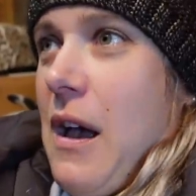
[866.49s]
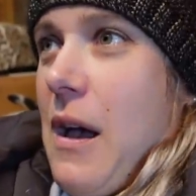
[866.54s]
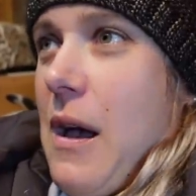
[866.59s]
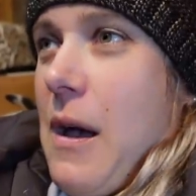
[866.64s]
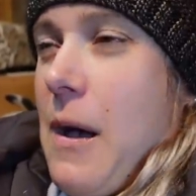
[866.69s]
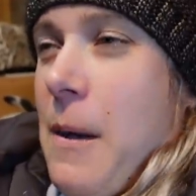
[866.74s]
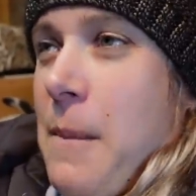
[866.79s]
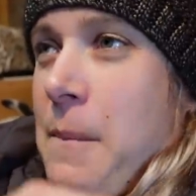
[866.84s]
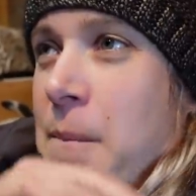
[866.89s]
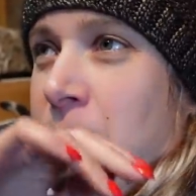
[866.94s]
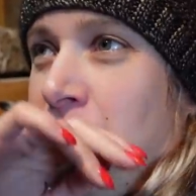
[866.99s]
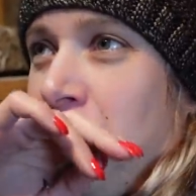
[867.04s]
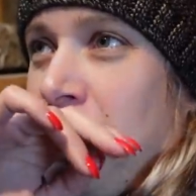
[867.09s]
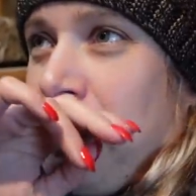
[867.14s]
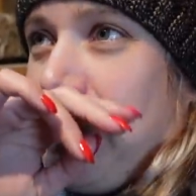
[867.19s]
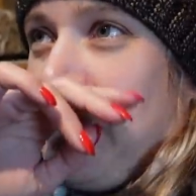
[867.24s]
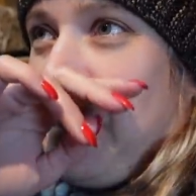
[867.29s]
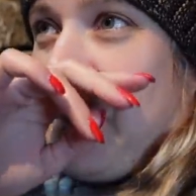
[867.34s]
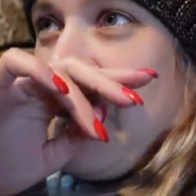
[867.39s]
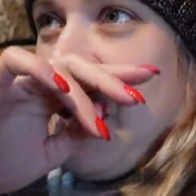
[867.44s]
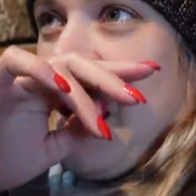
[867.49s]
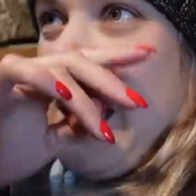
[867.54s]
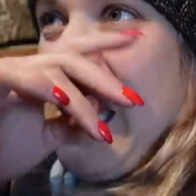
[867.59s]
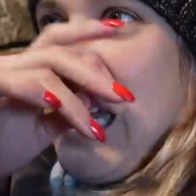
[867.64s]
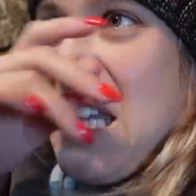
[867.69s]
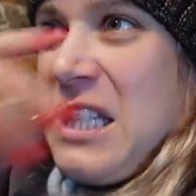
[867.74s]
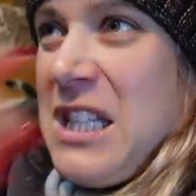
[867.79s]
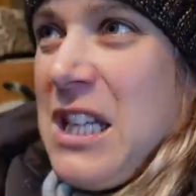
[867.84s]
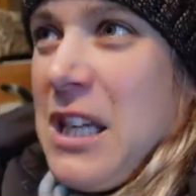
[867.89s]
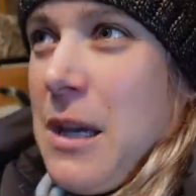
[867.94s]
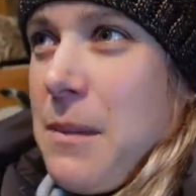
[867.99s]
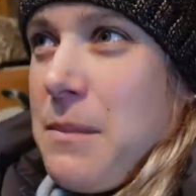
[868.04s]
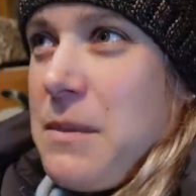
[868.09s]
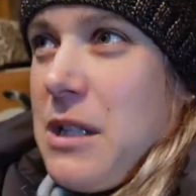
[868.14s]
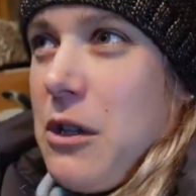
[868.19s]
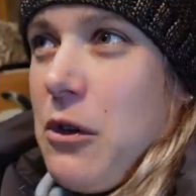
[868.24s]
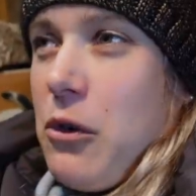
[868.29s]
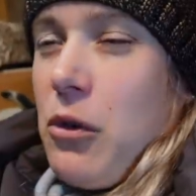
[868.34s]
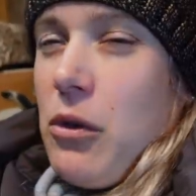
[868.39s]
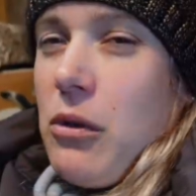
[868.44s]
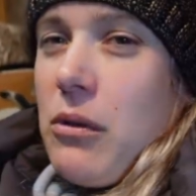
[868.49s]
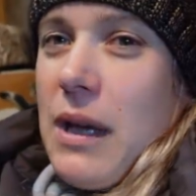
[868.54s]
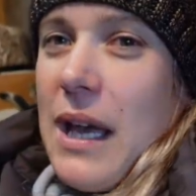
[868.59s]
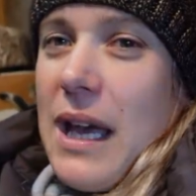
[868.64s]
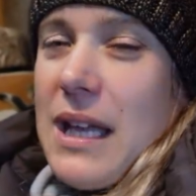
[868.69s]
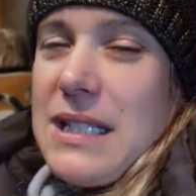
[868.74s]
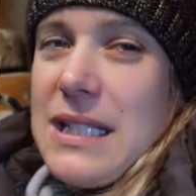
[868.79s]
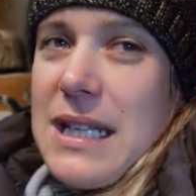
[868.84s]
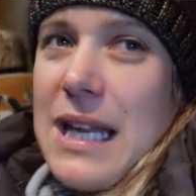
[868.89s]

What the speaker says: I guess it comes along hand